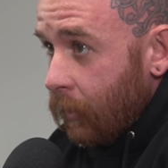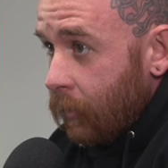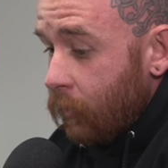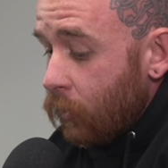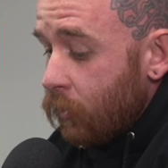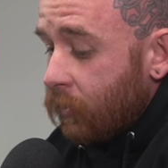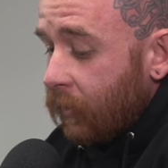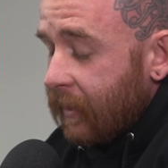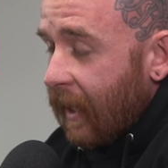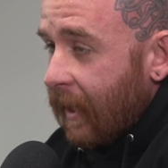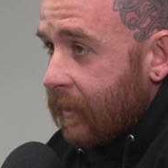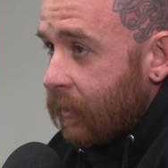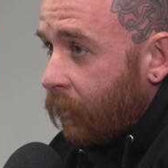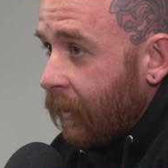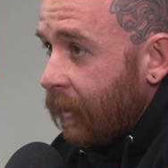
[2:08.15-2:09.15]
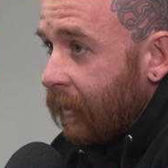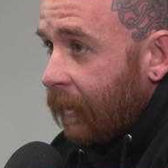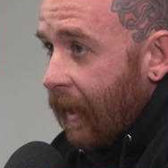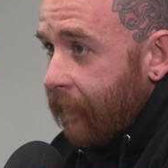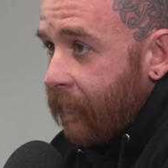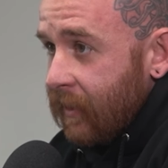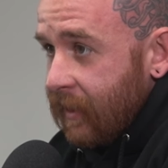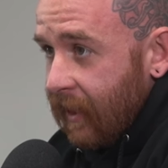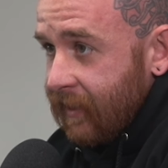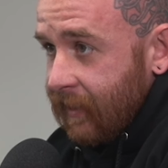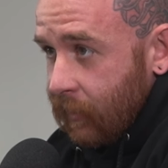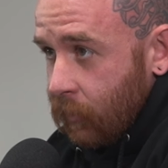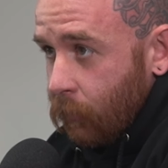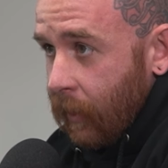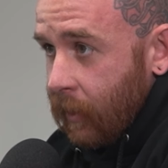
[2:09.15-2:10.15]
Usually that is only in life and death
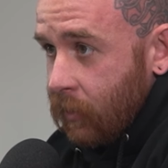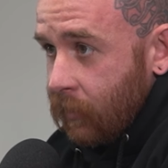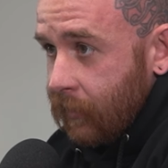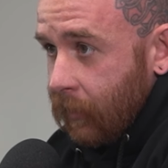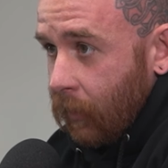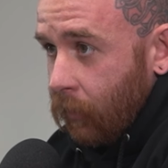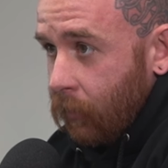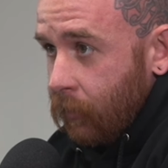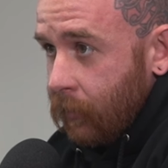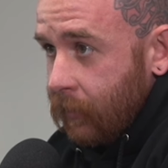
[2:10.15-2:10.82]
situations, though.